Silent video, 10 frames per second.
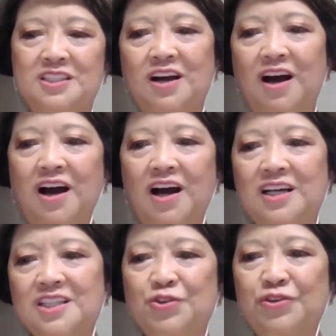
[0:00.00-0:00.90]
it's
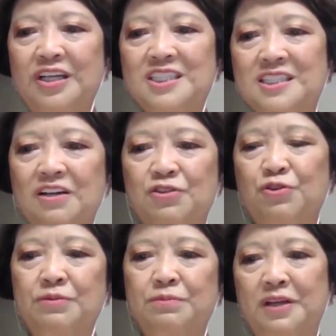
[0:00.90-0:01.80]
high. So they start
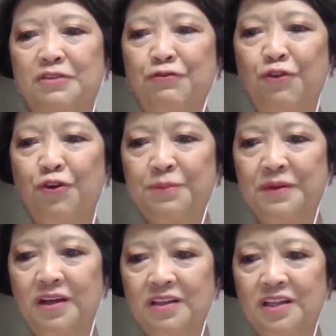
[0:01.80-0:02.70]
you on
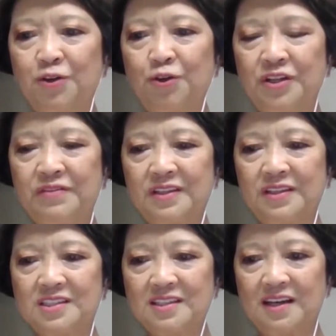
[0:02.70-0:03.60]
metformin. They don't
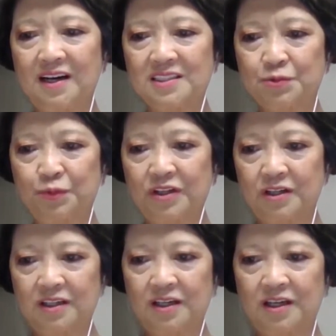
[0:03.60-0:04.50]
even discuss what
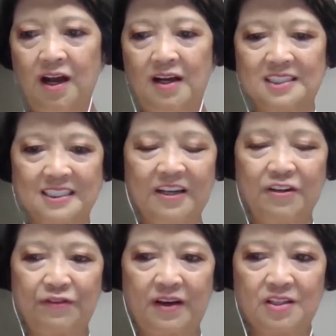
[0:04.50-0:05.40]
are the
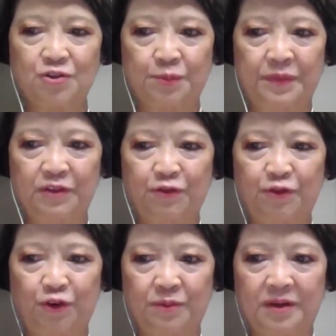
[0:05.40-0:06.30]
side effects of
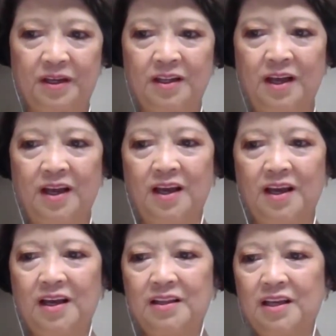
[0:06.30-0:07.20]
metformin.
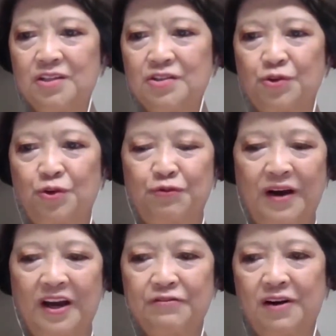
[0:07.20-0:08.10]
And then so
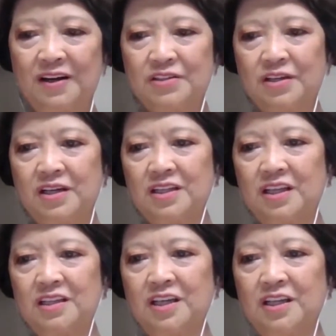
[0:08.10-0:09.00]
500,
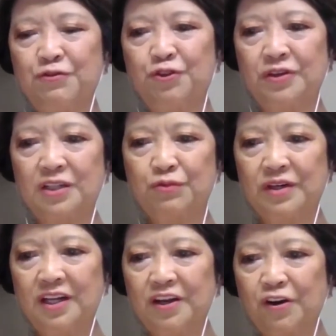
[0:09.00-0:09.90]
and then if you're not
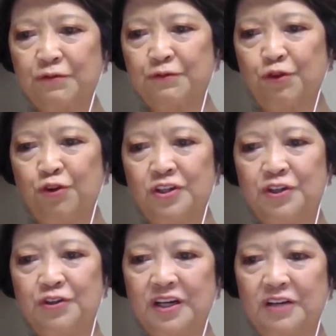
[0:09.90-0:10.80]
really
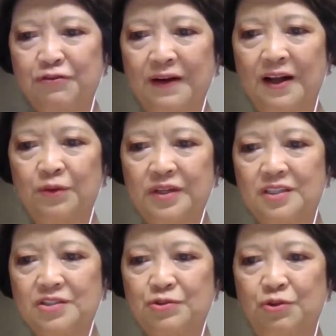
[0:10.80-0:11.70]
careful, you're not
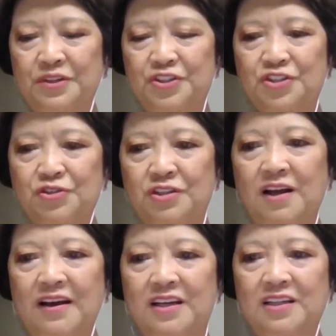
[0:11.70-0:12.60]
following so much
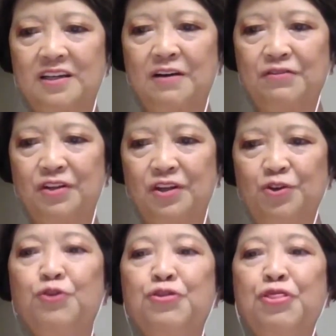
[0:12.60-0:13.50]
diet and
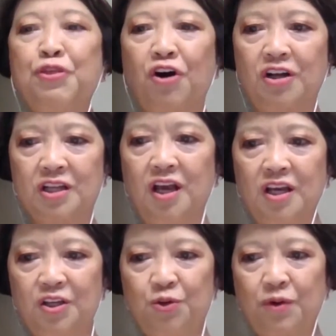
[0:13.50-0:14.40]
everything you thought
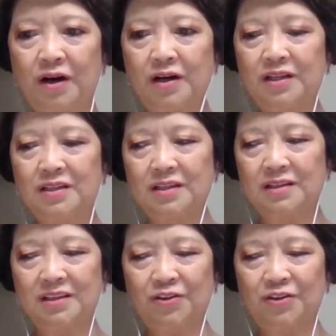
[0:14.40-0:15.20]
you are, and